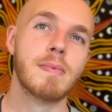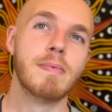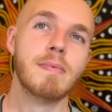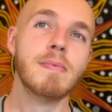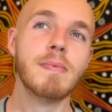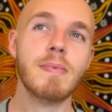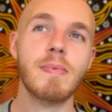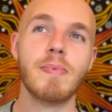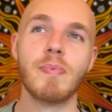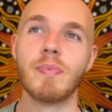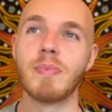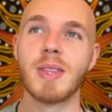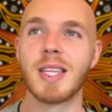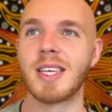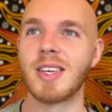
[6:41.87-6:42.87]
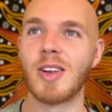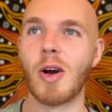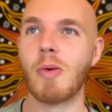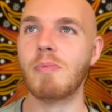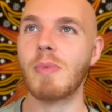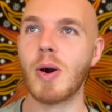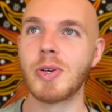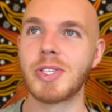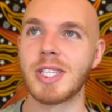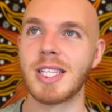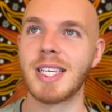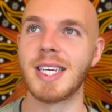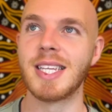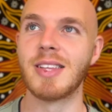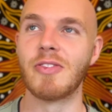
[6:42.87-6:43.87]
you know,
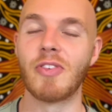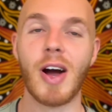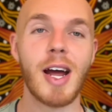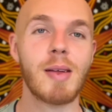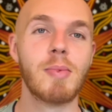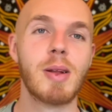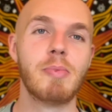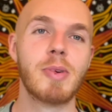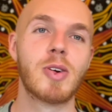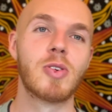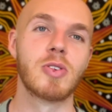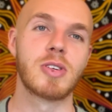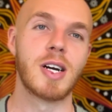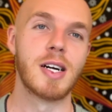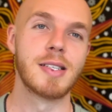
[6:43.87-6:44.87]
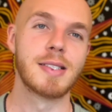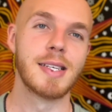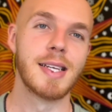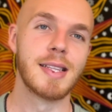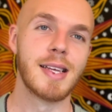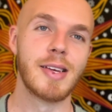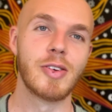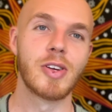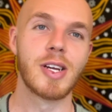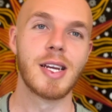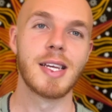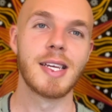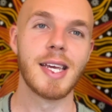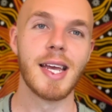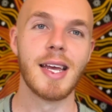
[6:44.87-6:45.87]
mostly the vitamin and mineral content that you're gonna
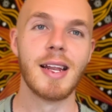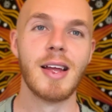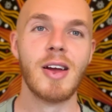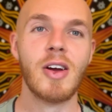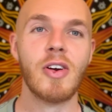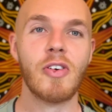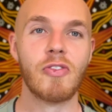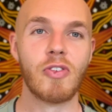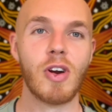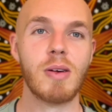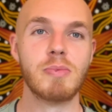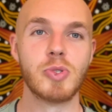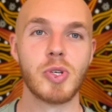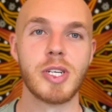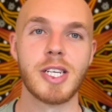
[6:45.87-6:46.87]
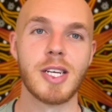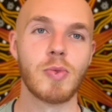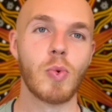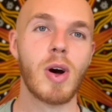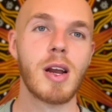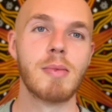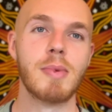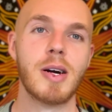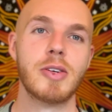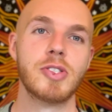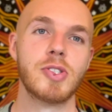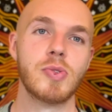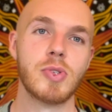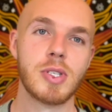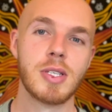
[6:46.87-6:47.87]
get from drinking watermelon
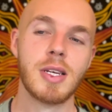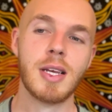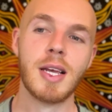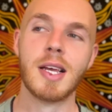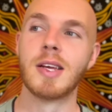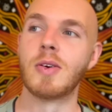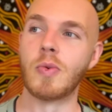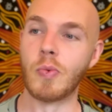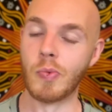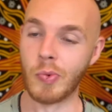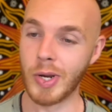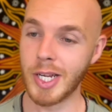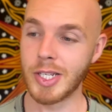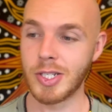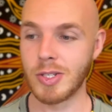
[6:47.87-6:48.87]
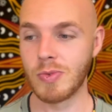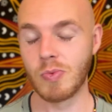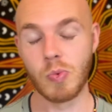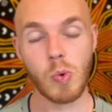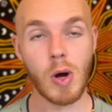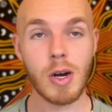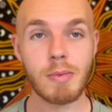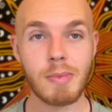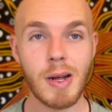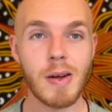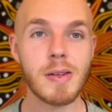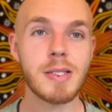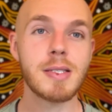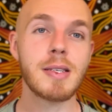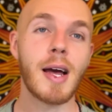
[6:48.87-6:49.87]
juice, which
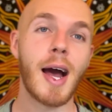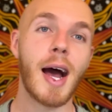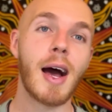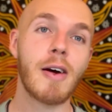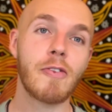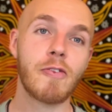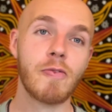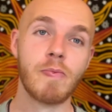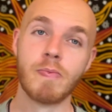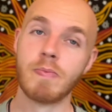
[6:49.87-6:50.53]
watermelons have